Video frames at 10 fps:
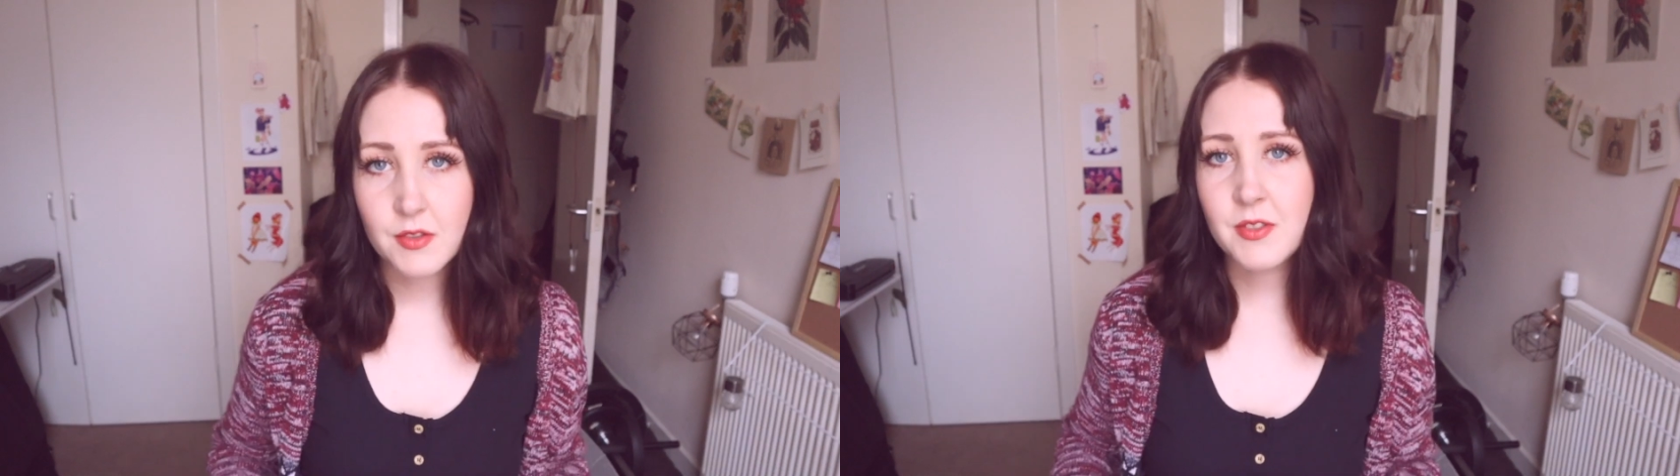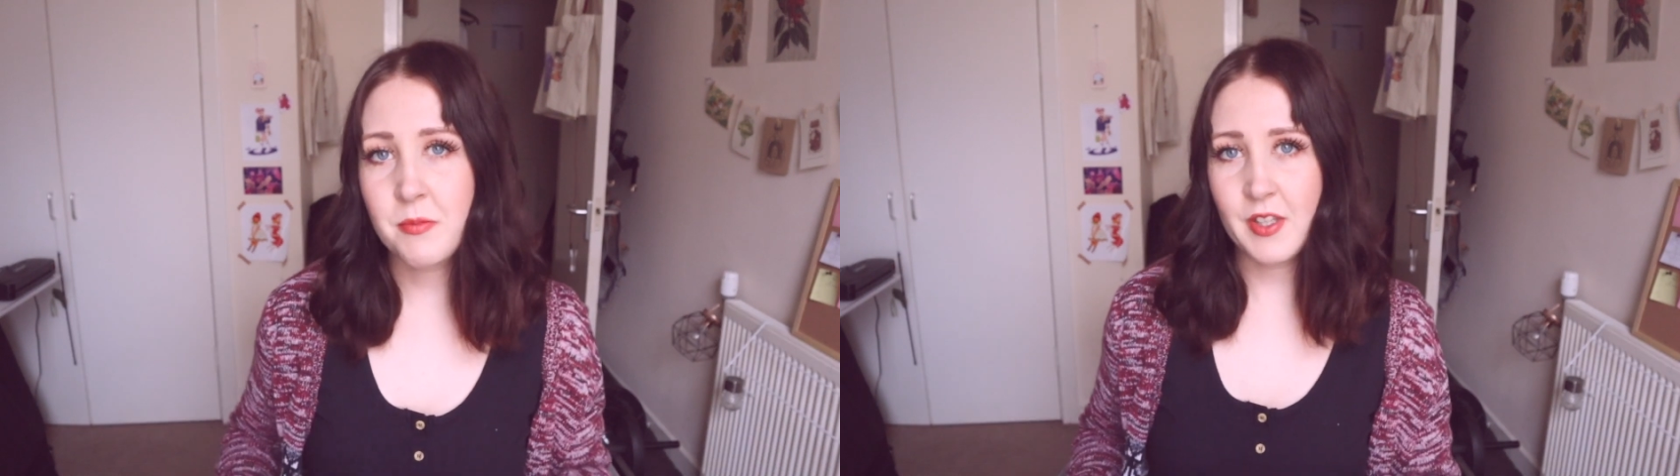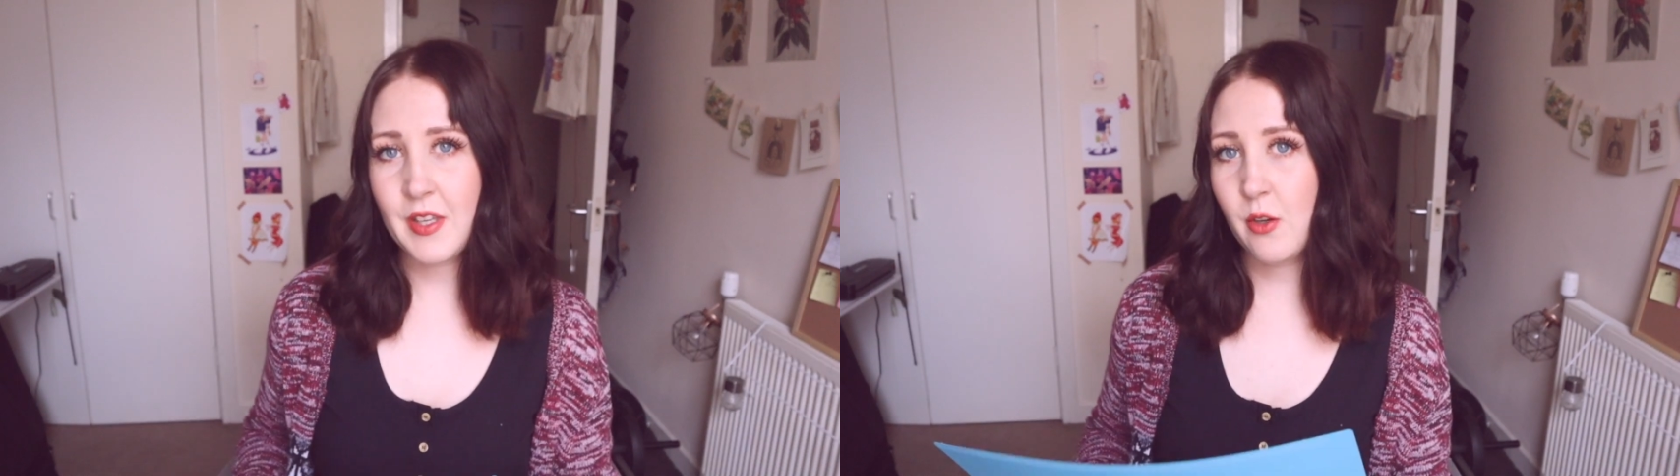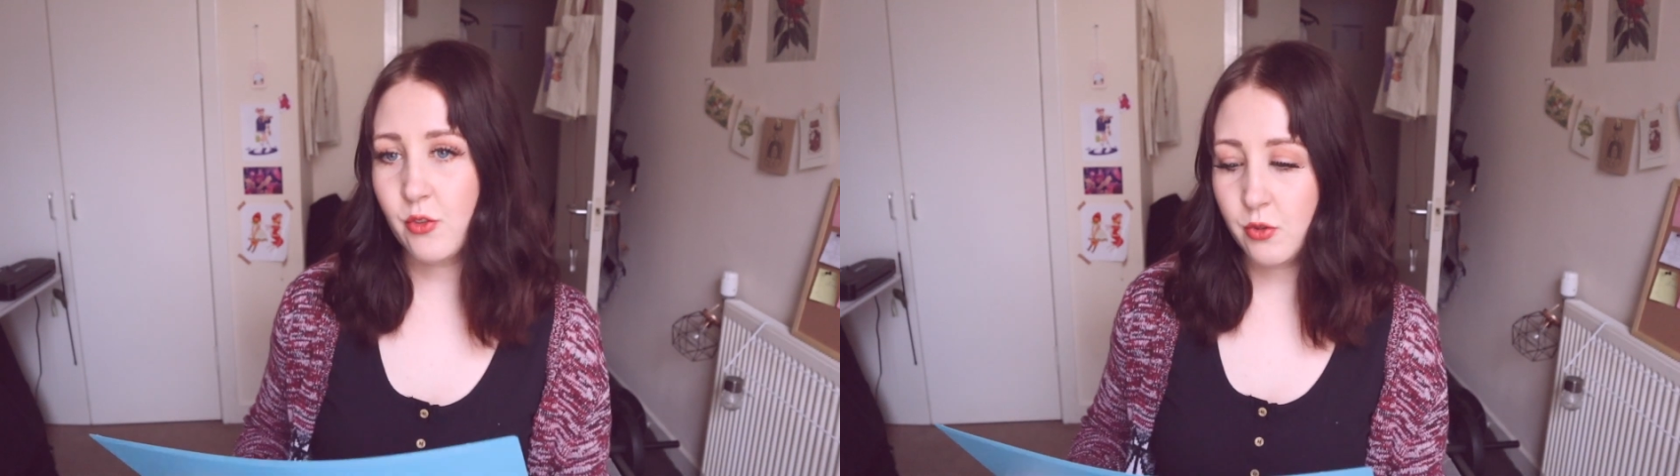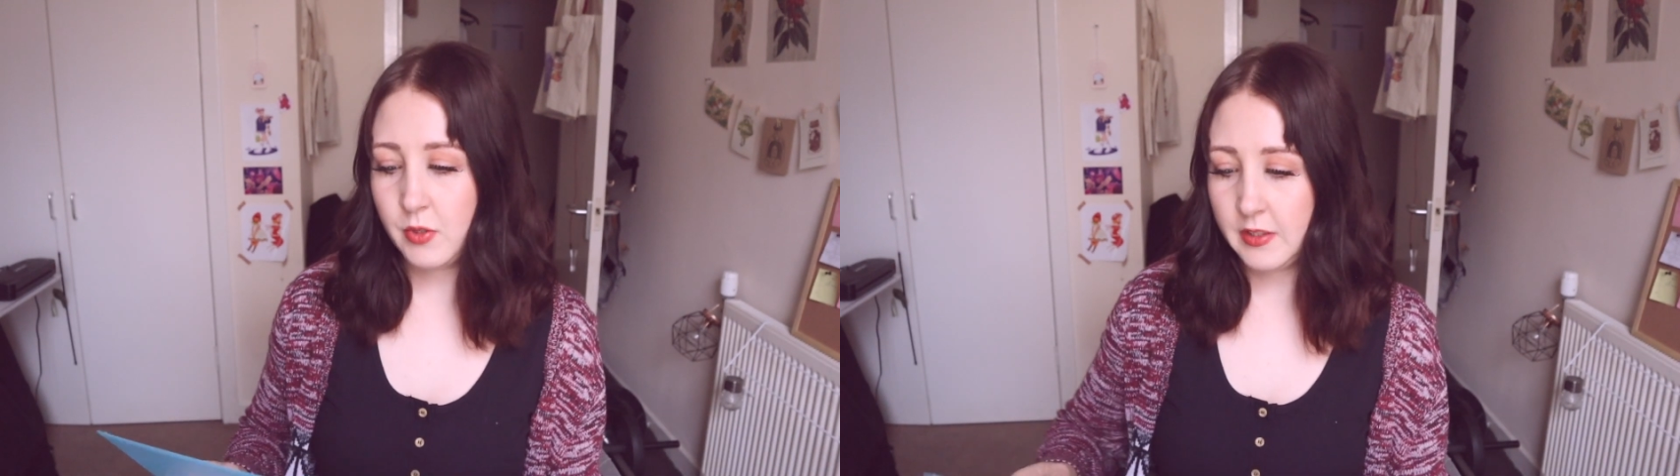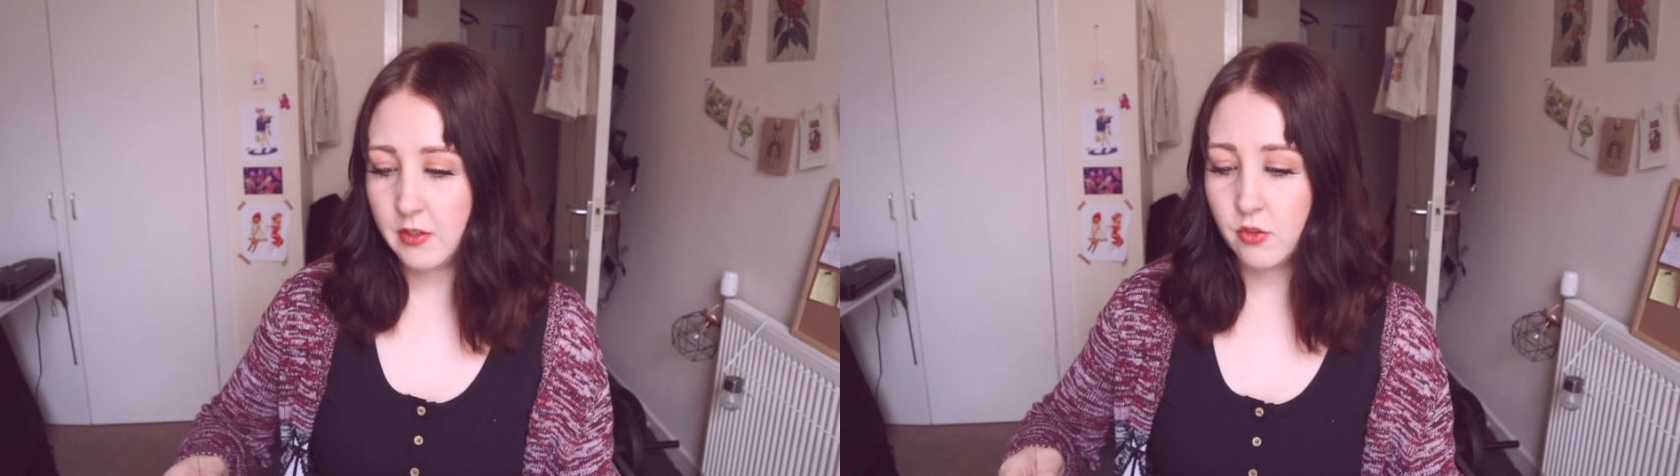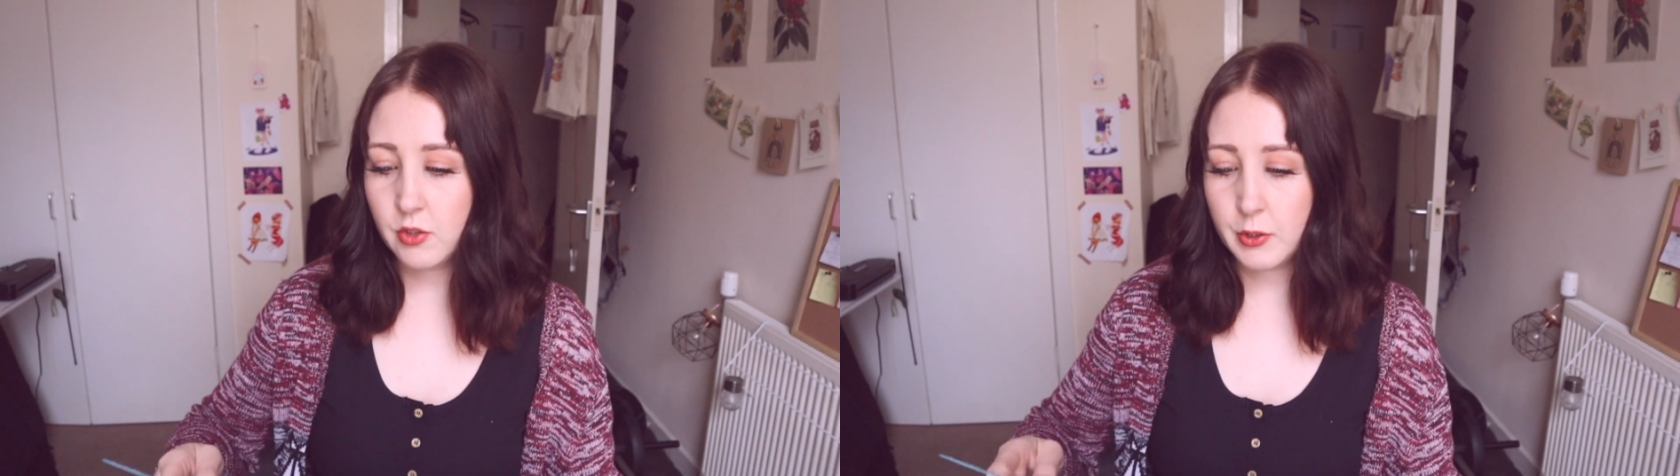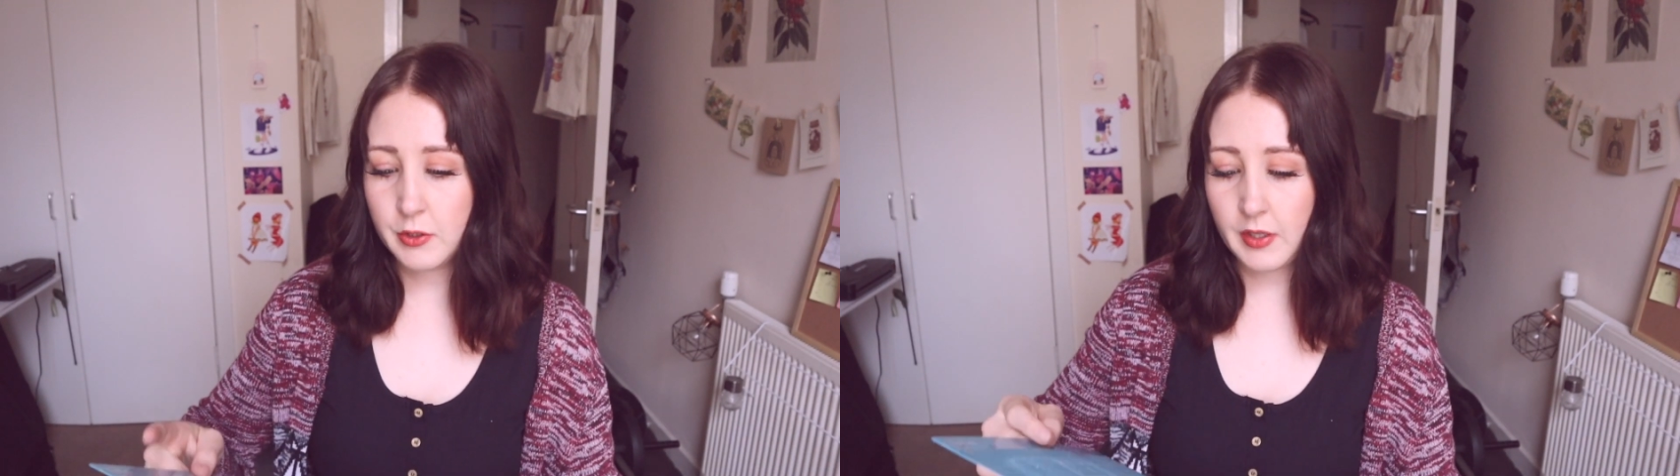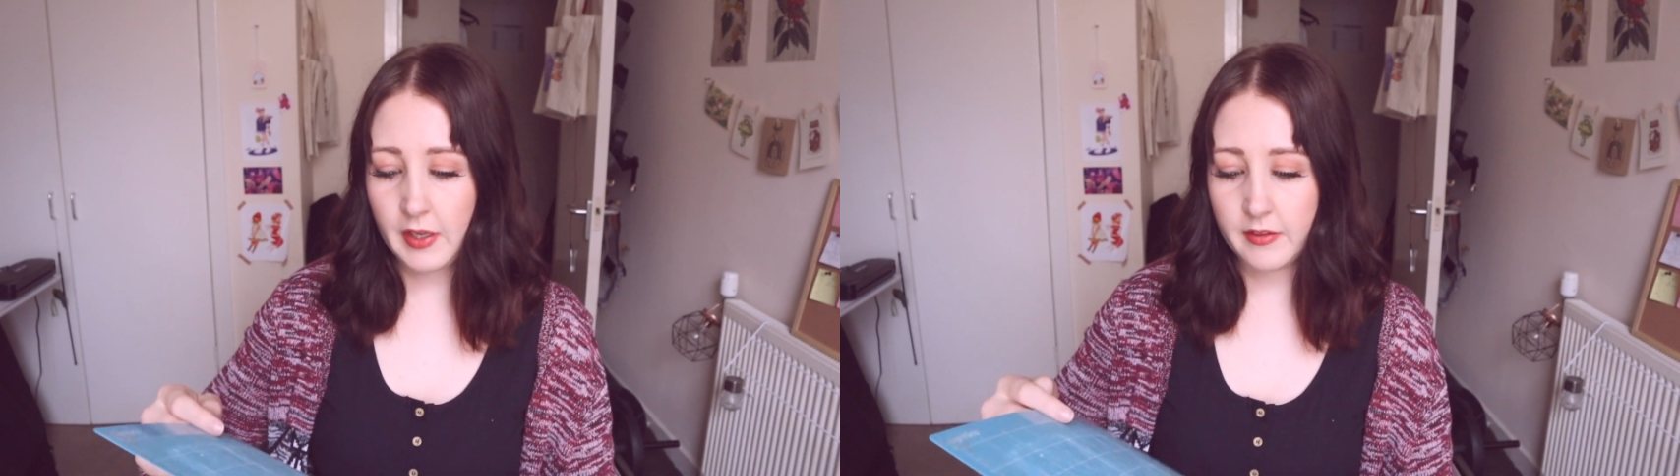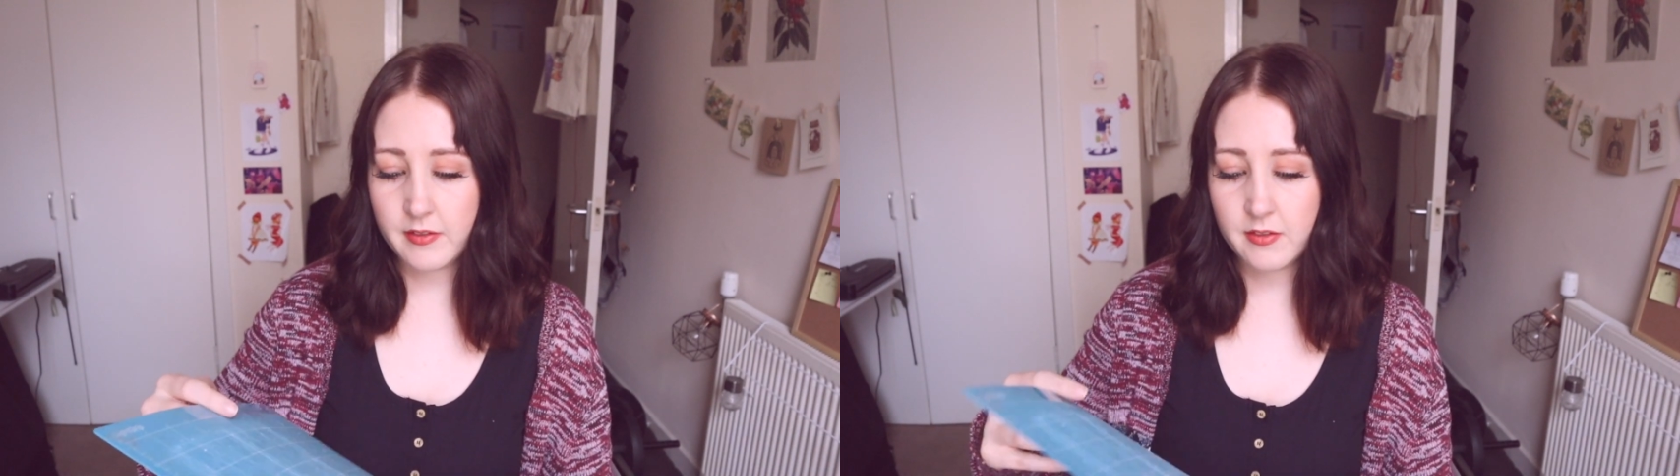Something else you'll need to do
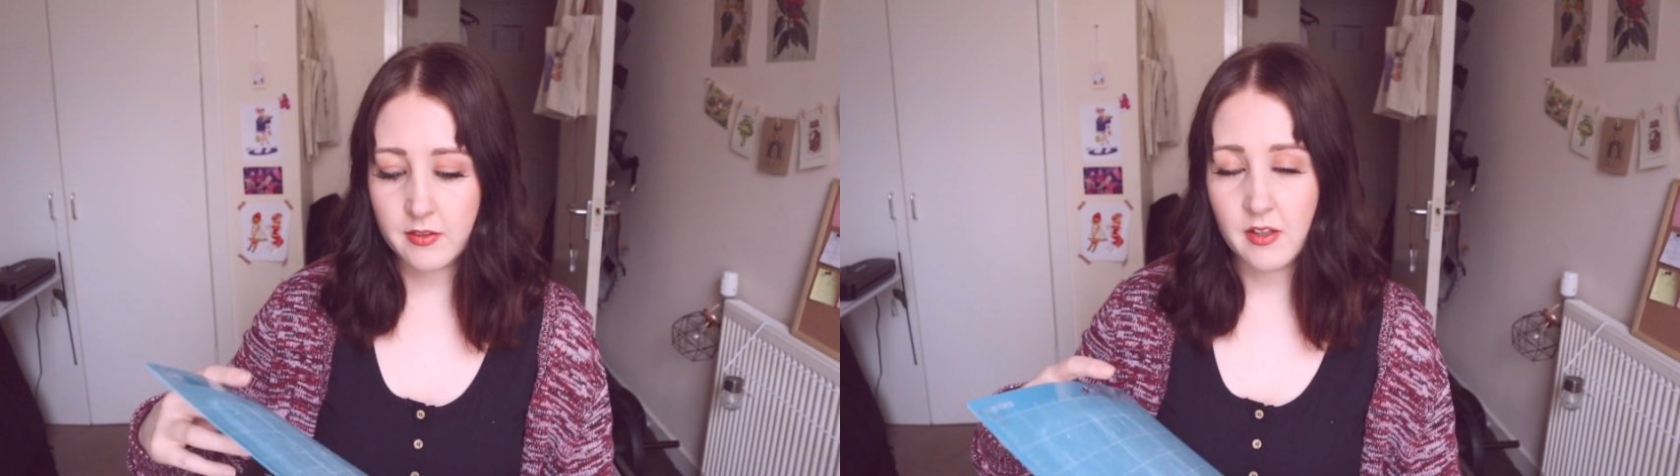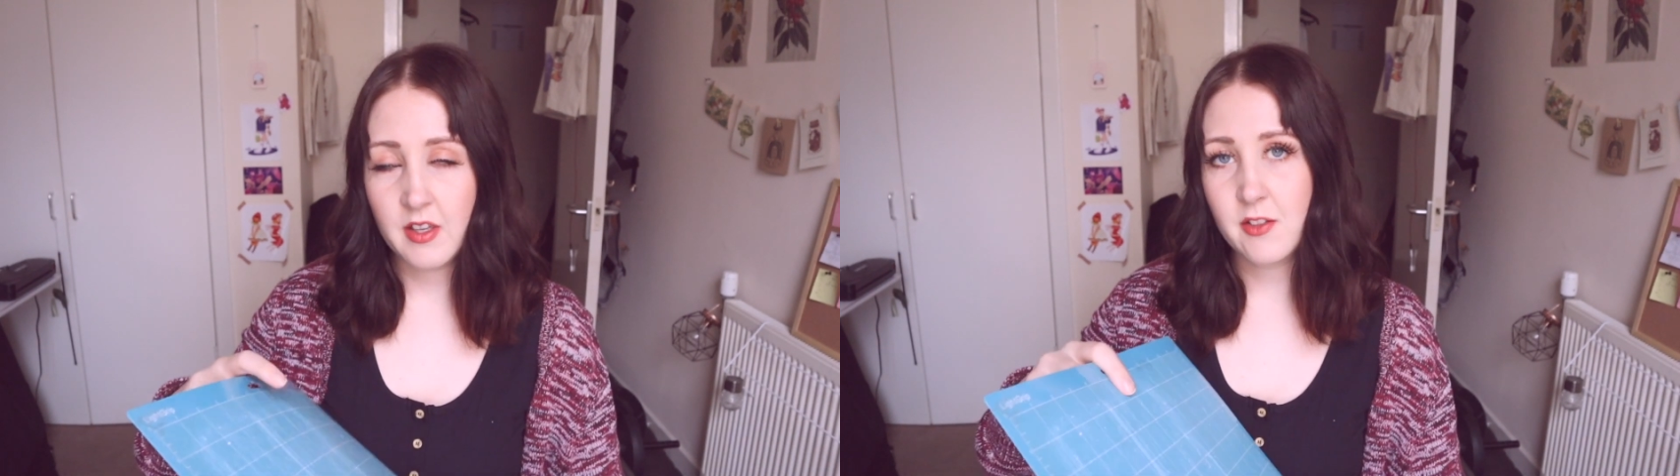is